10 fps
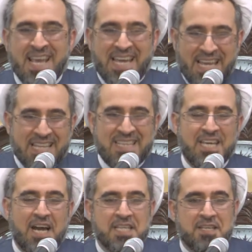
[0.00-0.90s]
In the
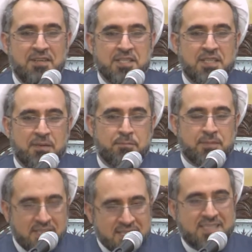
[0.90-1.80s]
other verse, the,
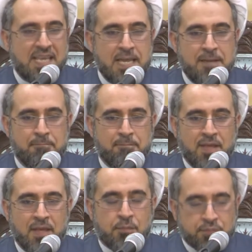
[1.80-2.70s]
the same
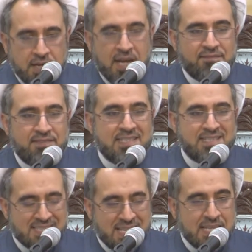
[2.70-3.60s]
prophet
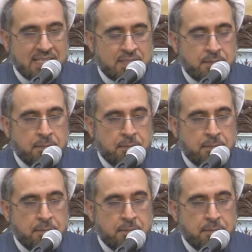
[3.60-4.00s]
says,